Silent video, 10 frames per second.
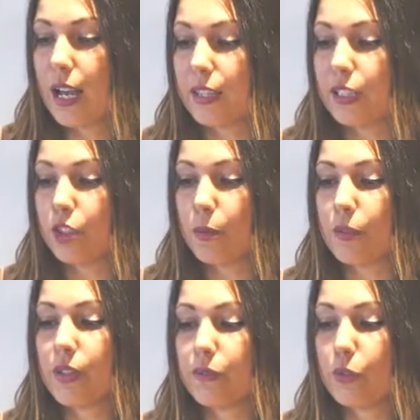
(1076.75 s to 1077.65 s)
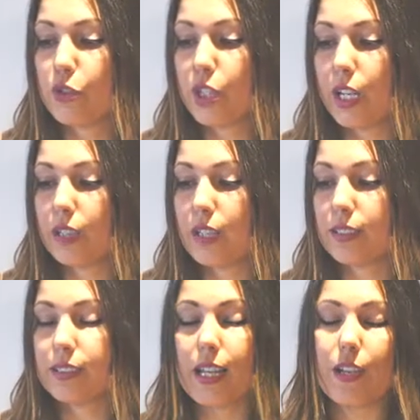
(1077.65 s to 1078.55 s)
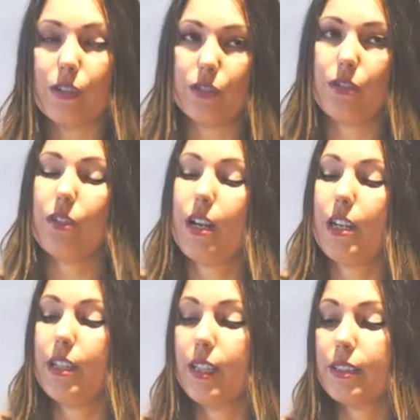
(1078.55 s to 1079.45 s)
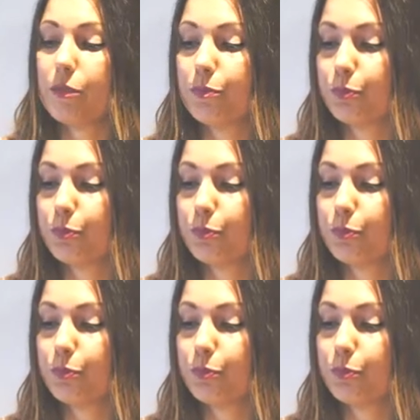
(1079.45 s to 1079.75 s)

at the top of the food chain as lions or hyenas.